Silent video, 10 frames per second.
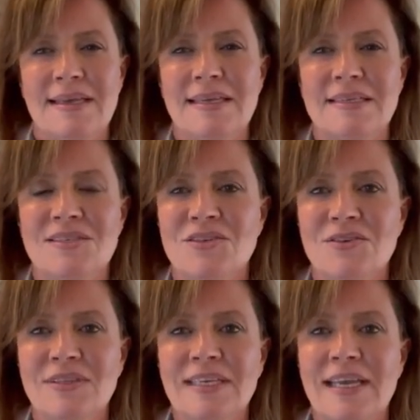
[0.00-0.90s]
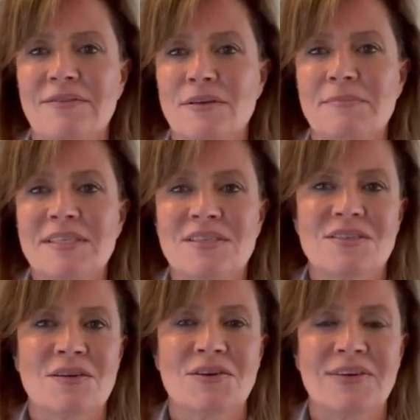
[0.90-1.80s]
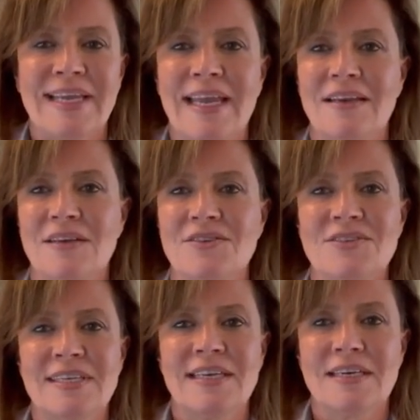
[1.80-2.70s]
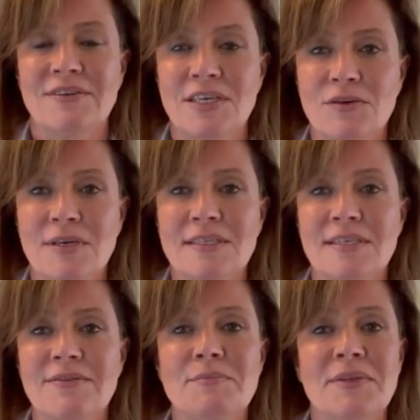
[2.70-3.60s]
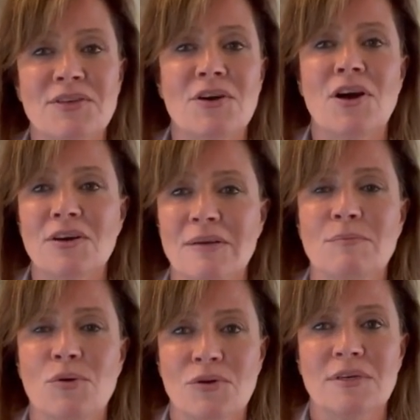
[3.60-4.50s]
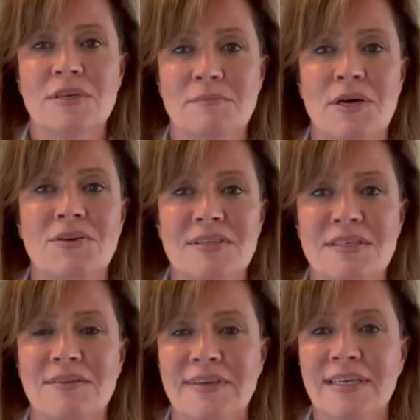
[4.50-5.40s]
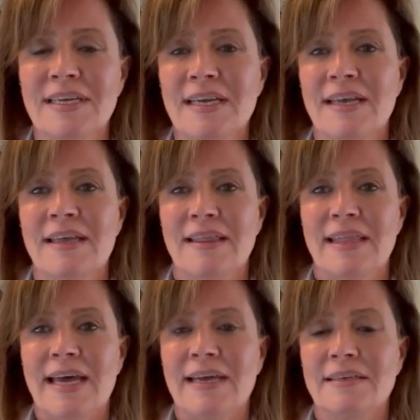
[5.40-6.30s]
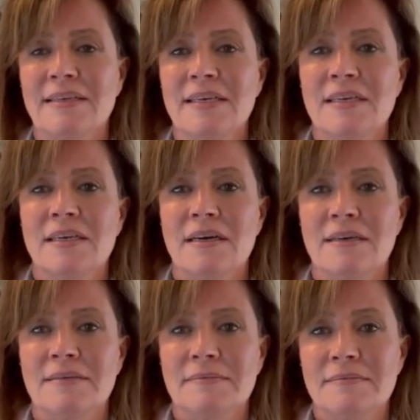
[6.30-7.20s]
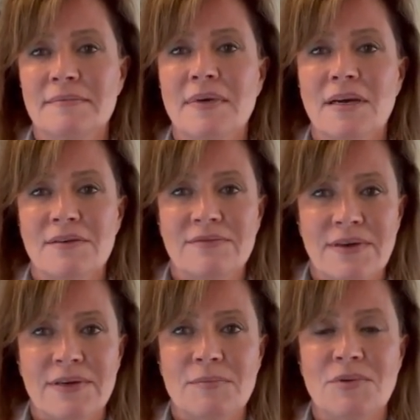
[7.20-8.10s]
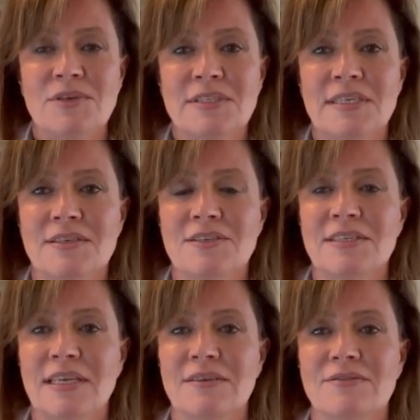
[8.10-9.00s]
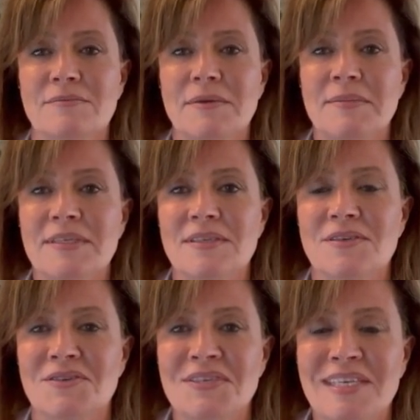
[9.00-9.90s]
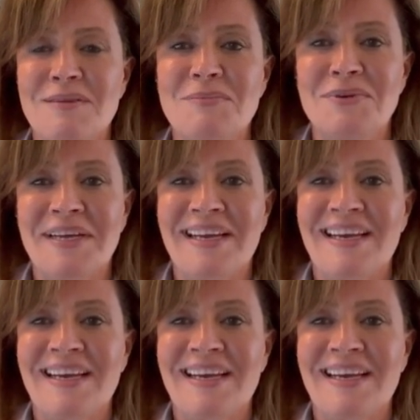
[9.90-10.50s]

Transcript: Certainly every business owner can't understand every nuance of it, but there are important components of it that are very important to understand from a business owner standpoint.